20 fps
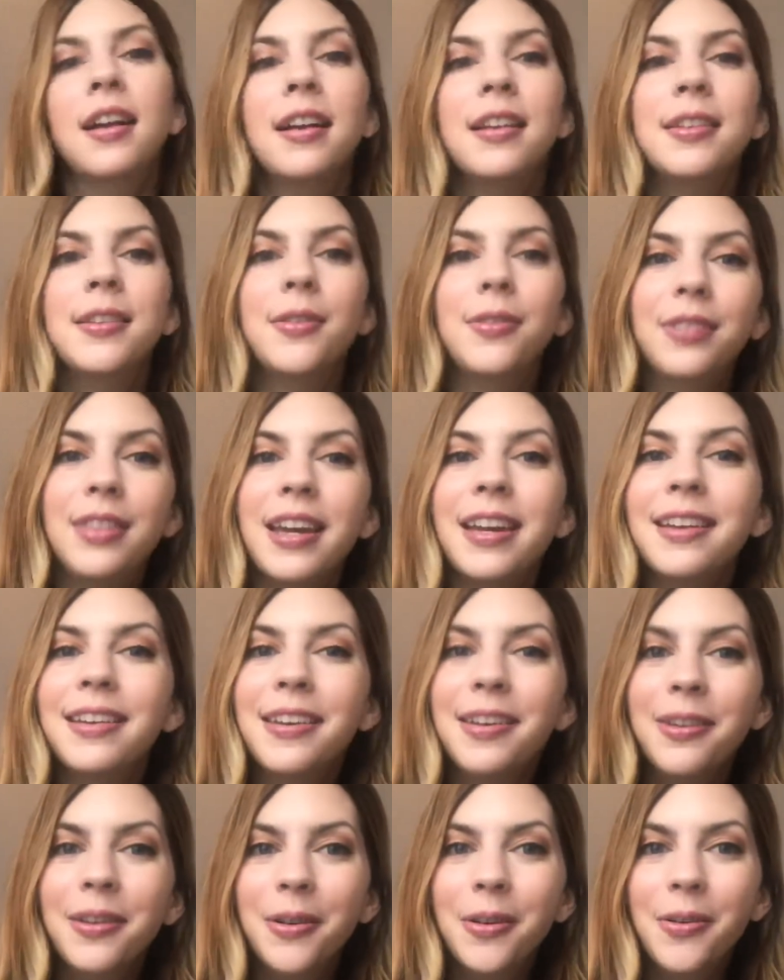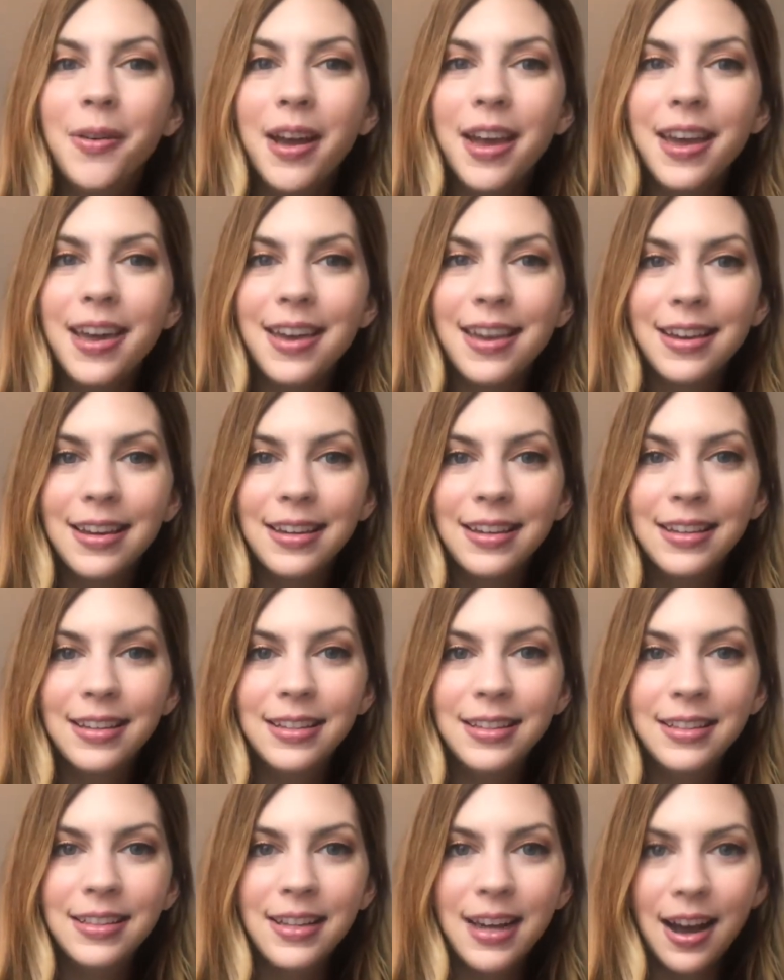So thank you,
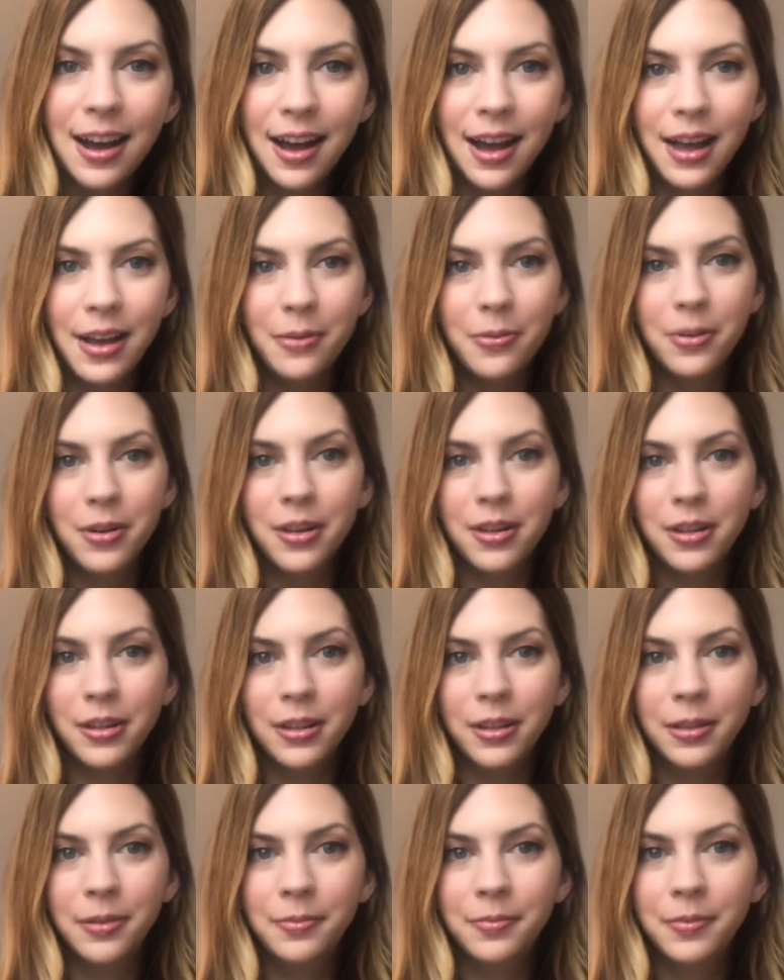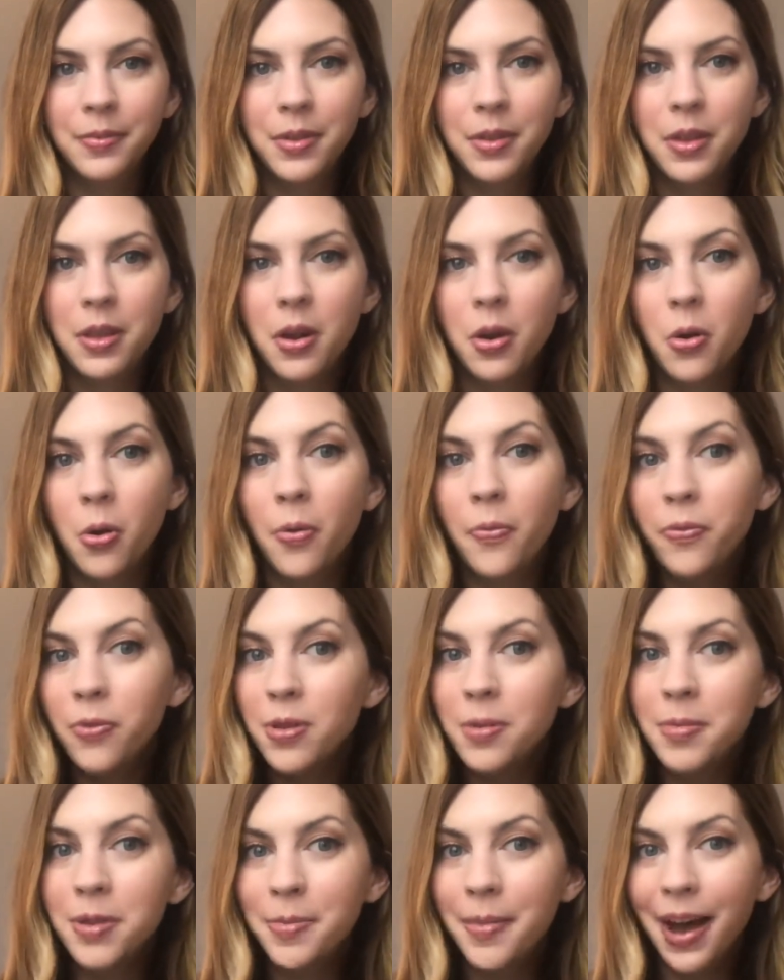and I will
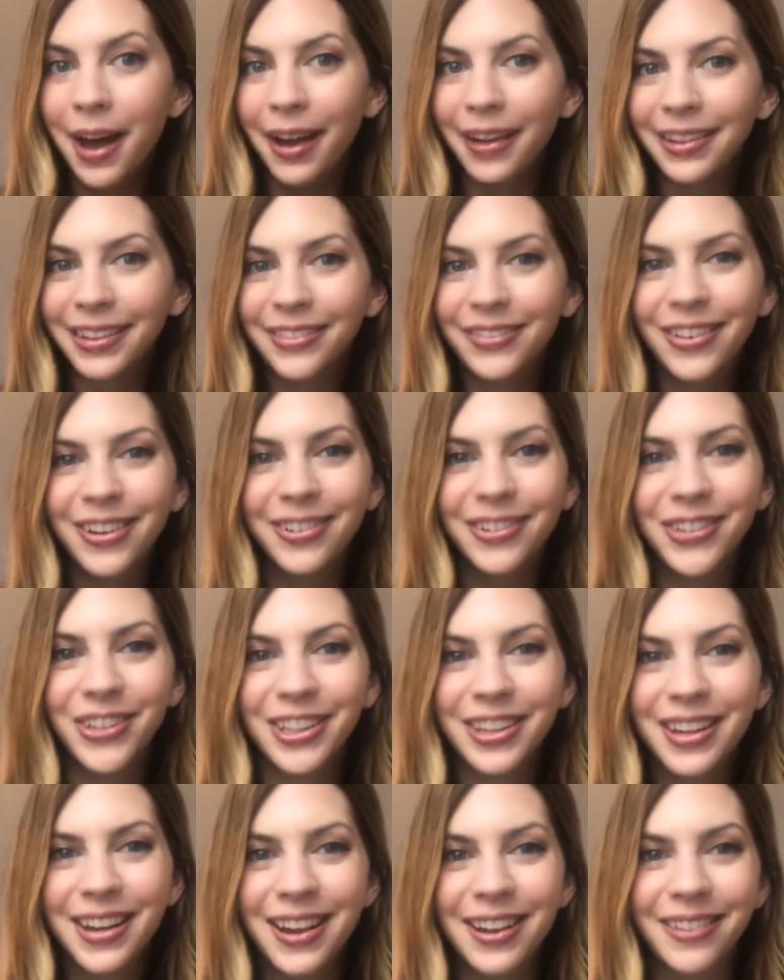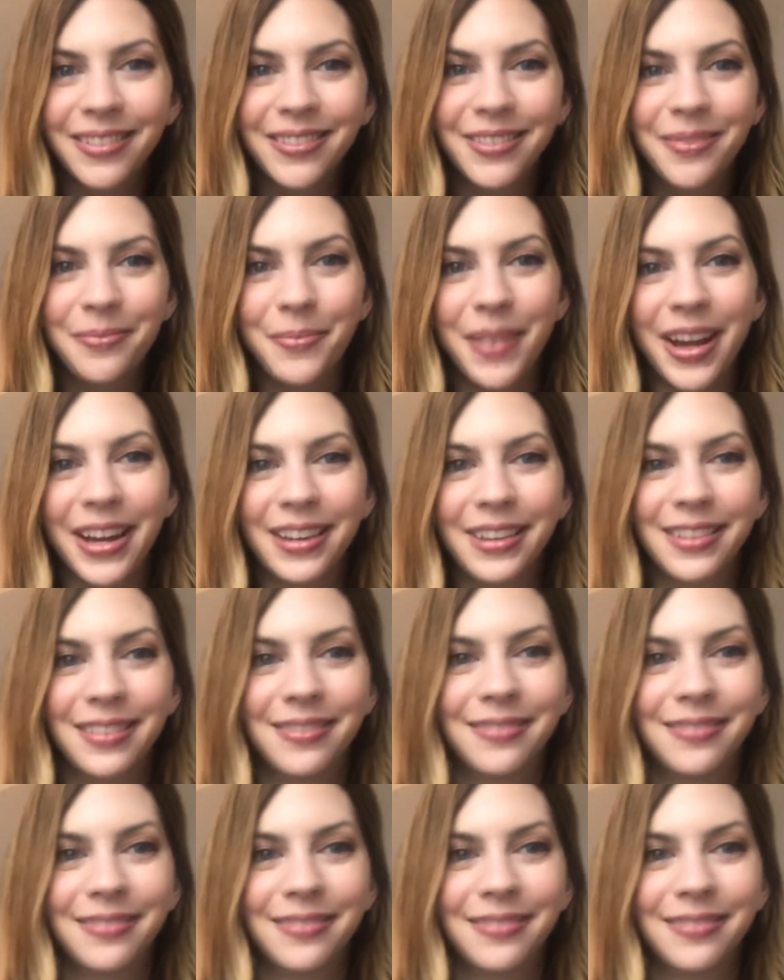hopefully be back if I don't check it out. Bye.